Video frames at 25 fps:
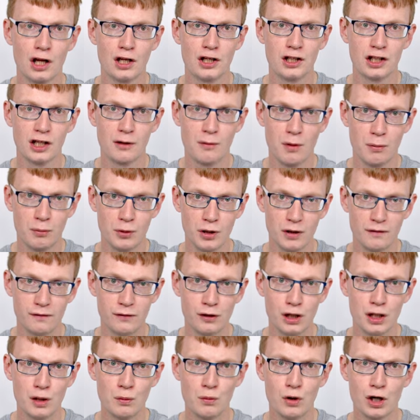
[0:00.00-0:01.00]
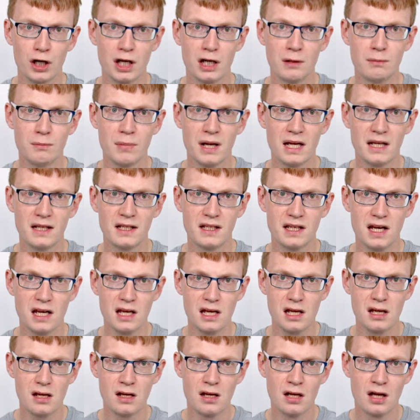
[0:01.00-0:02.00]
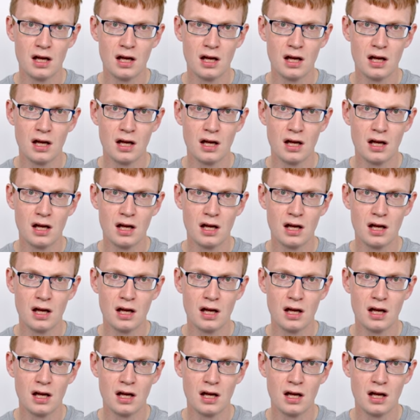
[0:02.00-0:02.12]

to come up with a fully working PC.